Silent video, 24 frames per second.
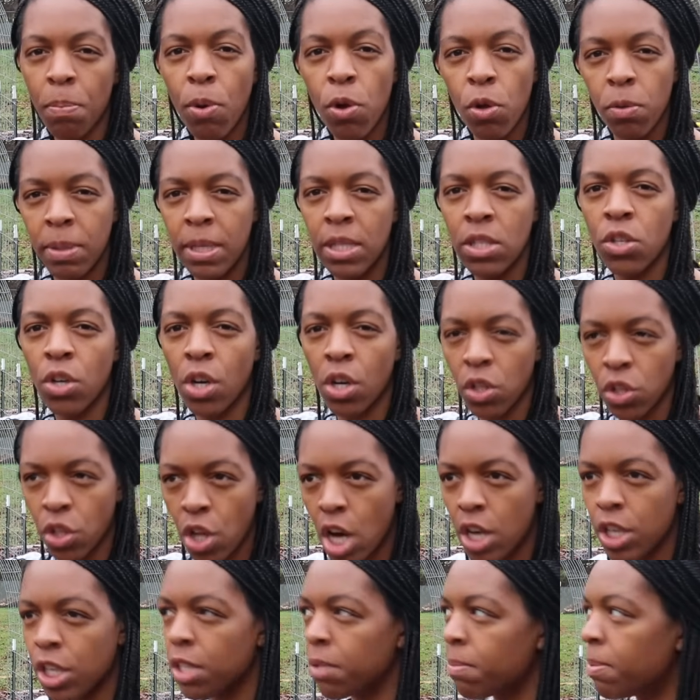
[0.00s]
pole beans are all
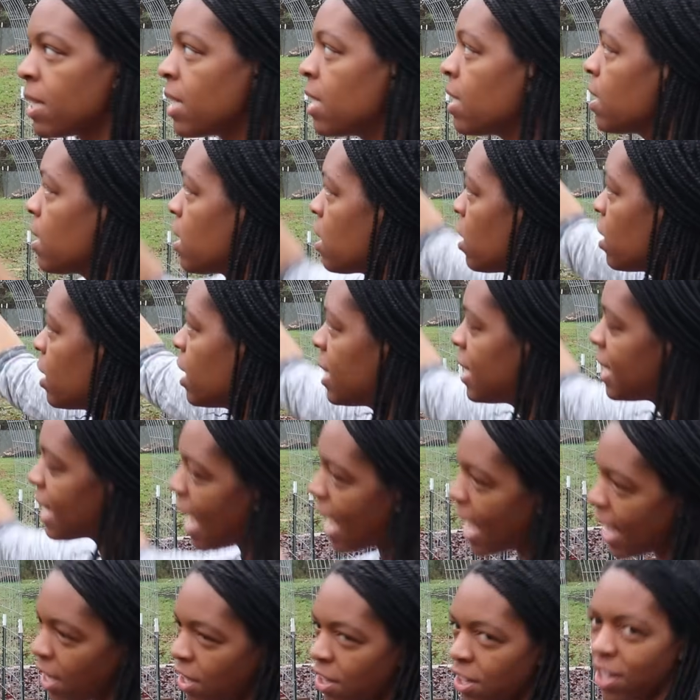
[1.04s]
longer beans. They'll
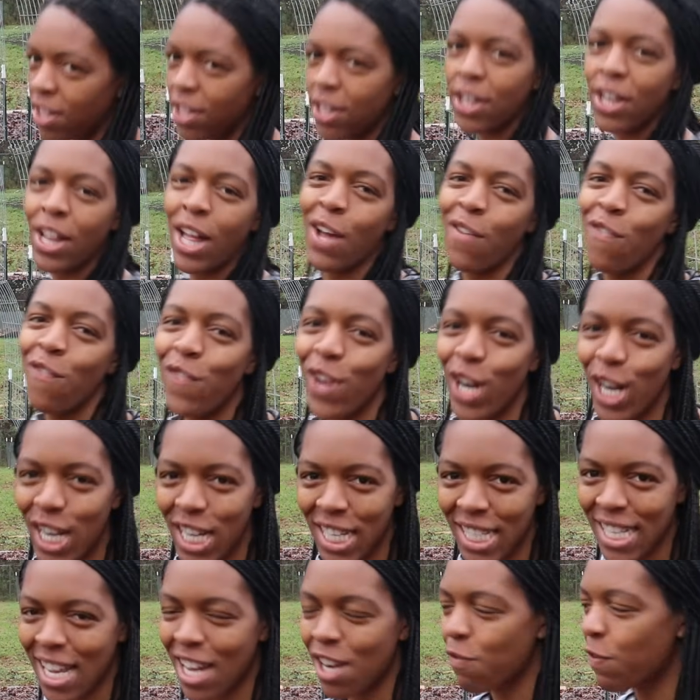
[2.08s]
dangle. Very
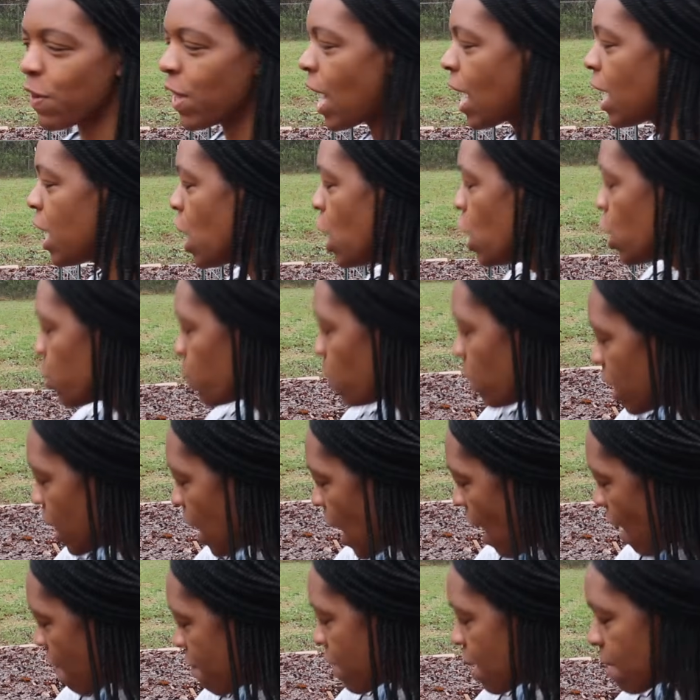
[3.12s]
excited for that. So we're
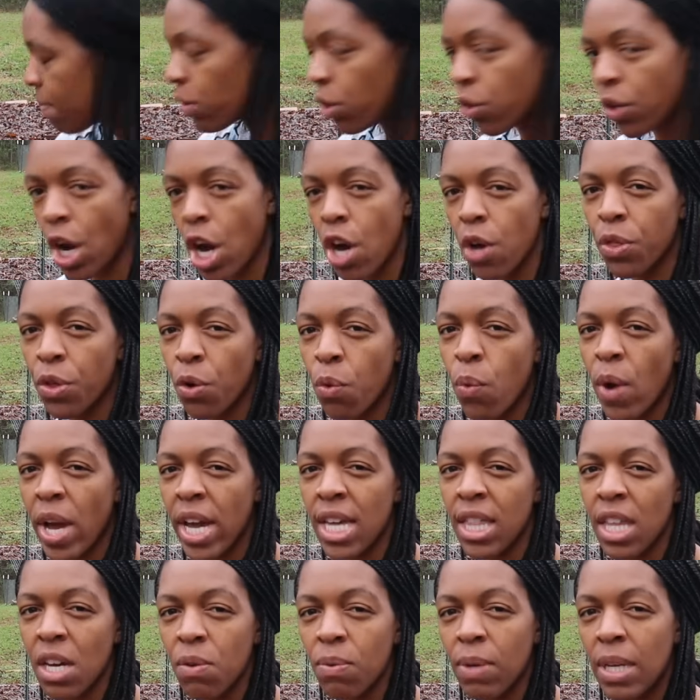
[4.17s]
gonna have them grow. The
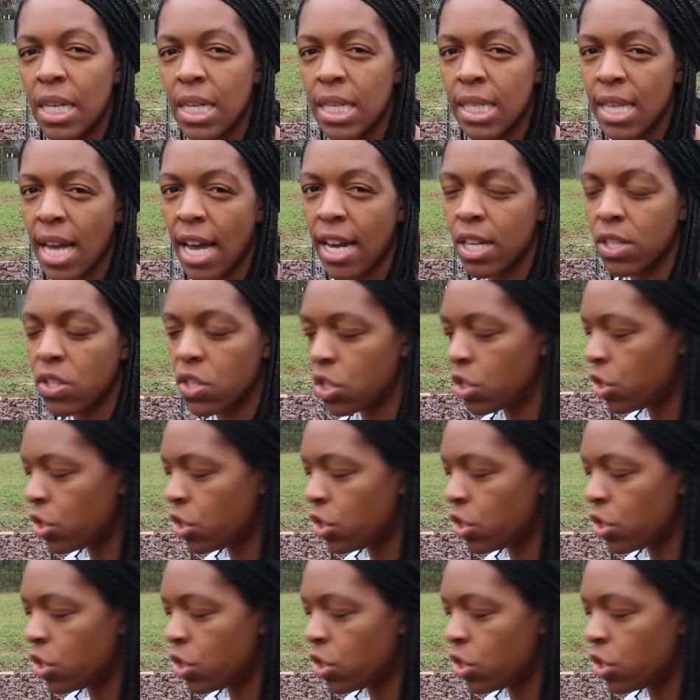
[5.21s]
way that we decided to